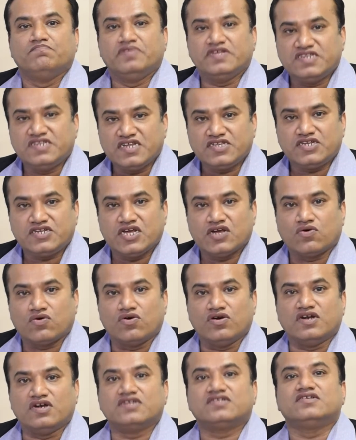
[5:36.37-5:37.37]
Business
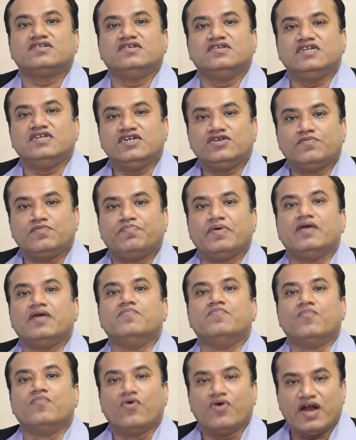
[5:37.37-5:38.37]
stakeholders need to
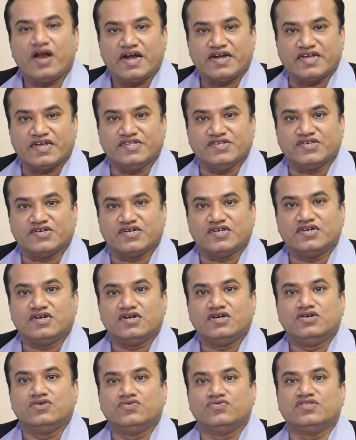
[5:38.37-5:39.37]
pay more
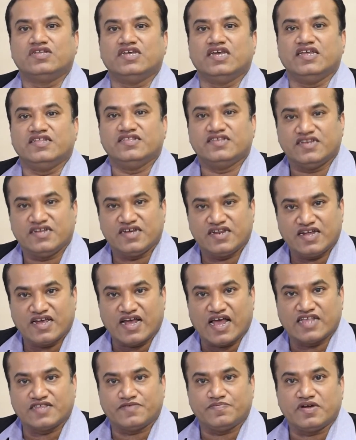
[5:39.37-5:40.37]
attention to the
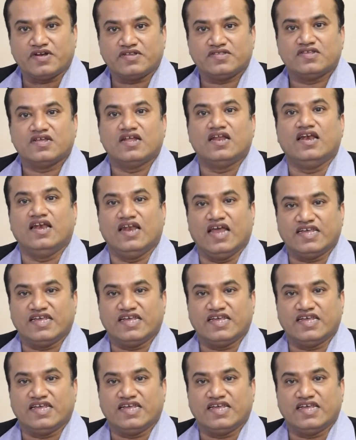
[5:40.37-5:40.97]
engineering aspects,